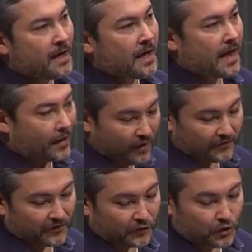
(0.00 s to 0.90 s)
However,
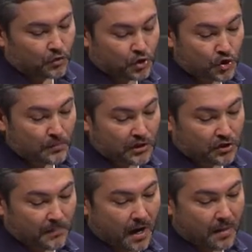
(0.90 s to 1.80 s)
if you do too much
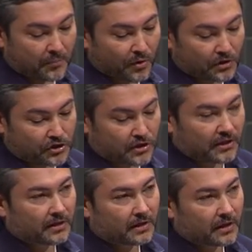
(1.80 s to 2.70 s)
branching,
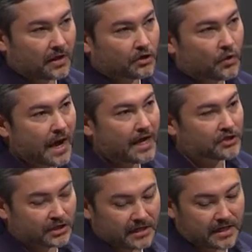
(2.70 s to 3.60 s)
you're
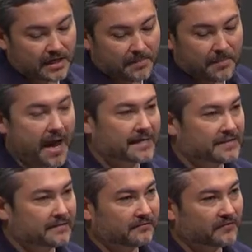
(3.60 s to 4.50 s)
actually
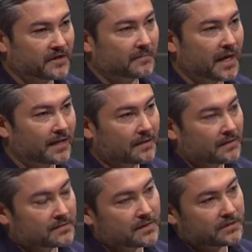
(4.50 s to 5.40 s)
impacting the feedback.
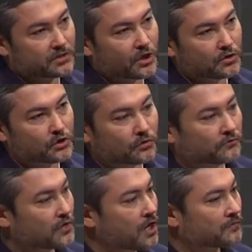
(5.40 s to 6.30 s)
So there's a notion of
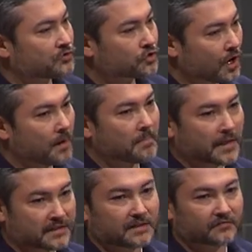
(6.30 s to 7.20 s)

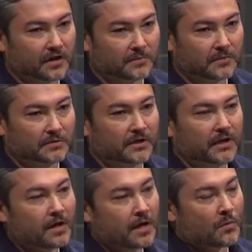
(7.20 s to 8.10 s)
trunk-based development,
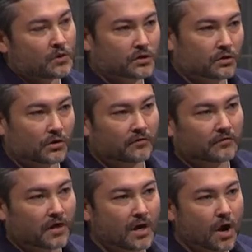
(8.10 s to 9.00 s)
which a lot of
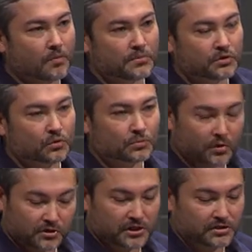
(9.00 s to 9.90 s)
open source
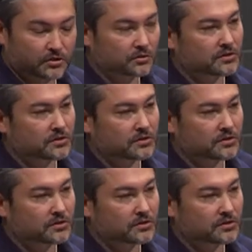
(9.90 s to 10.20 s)
projects do.